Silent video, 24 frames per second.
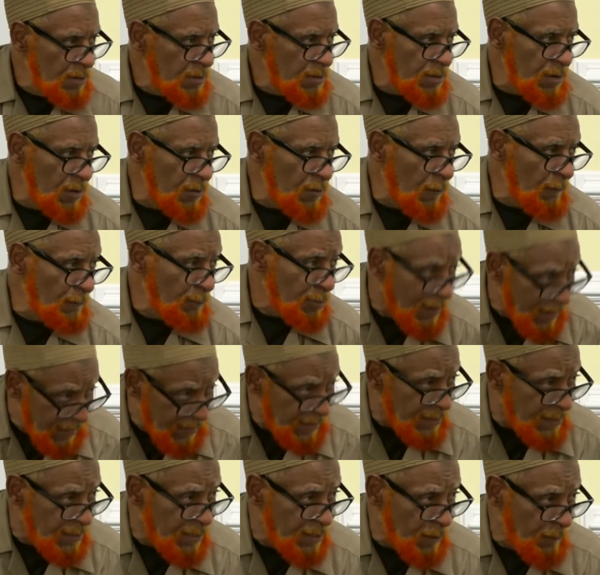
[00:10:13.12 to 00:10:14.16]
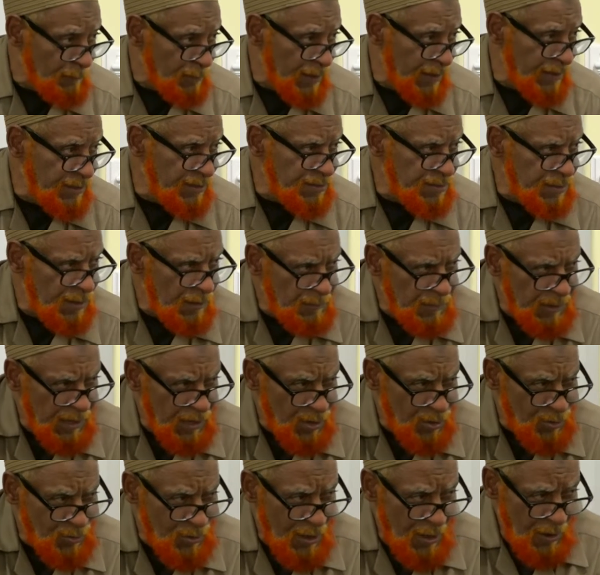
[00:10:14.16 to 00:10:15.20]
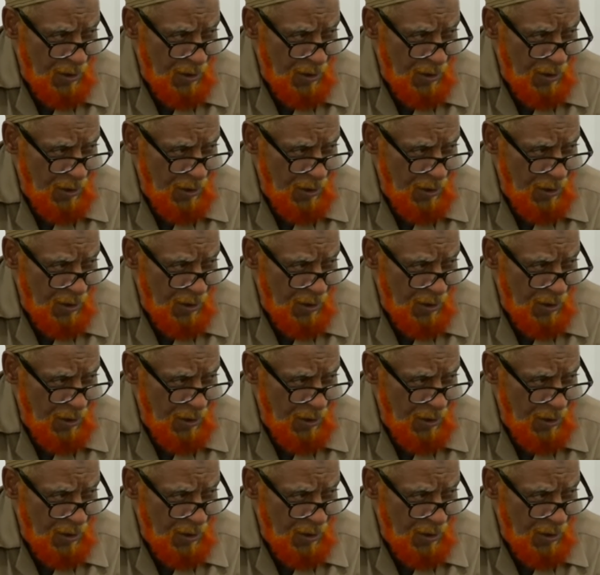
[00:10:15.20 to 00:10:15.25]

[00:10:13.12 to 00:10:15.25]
You know, complaining instead of being